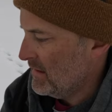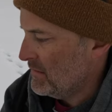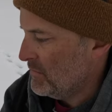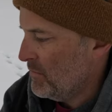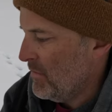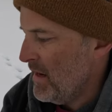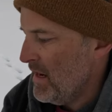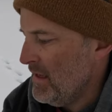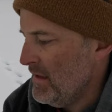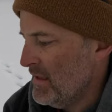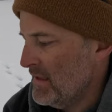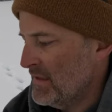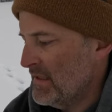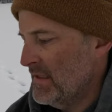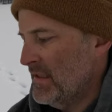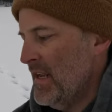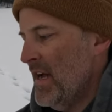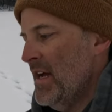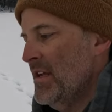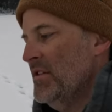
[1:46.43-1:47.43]
this weight that's
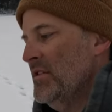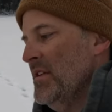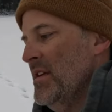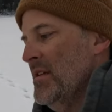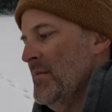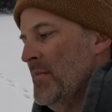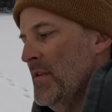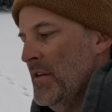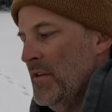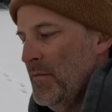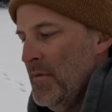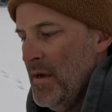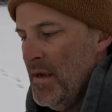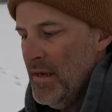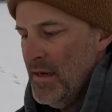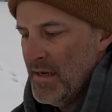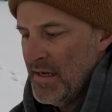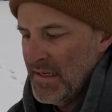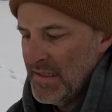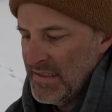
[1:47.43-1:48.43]
attached in between
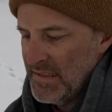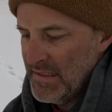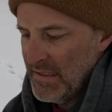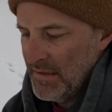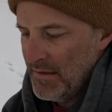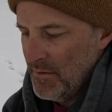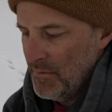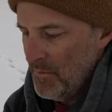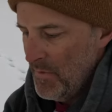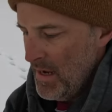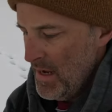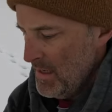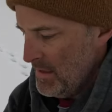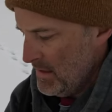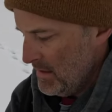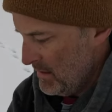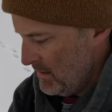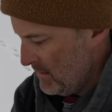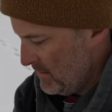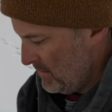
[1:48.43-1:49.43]
and I stick the
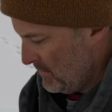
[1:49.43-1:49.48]
weight